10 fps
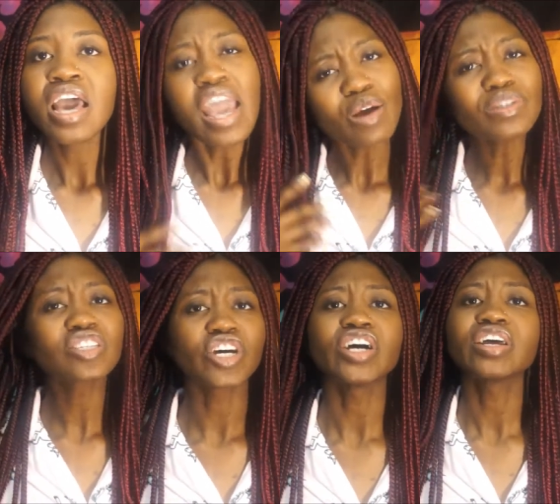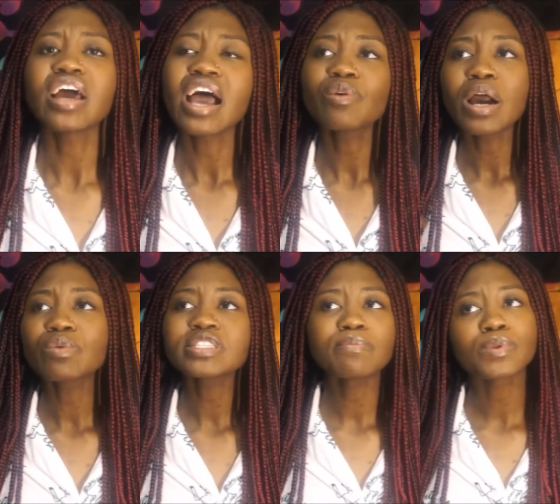It was good. I, I,
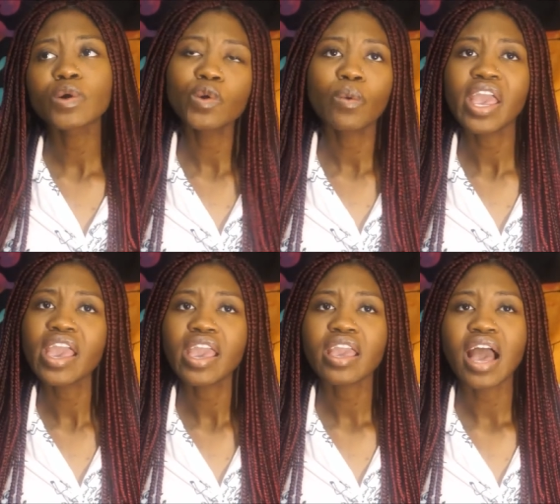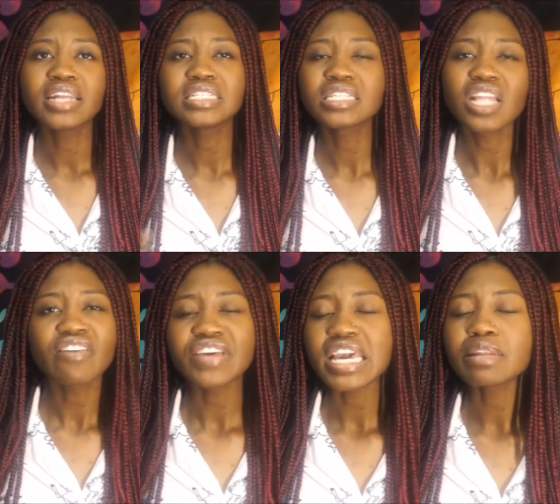wasn't blown away. I didn't
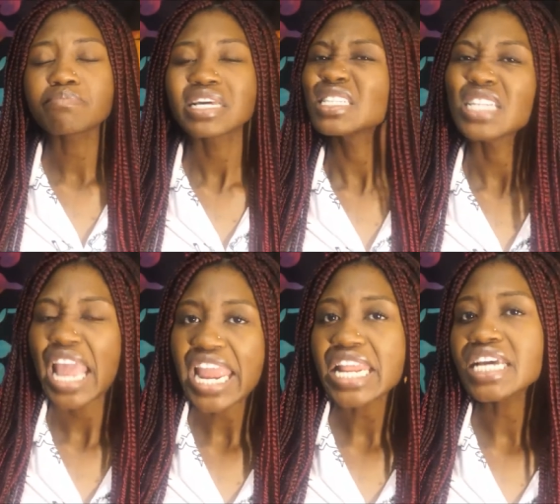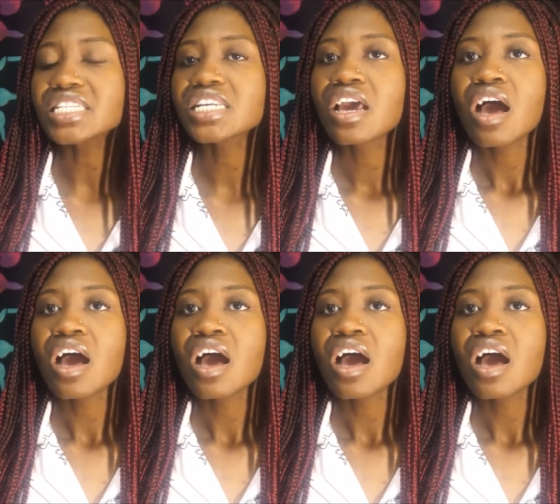love it, but I didn't hate it.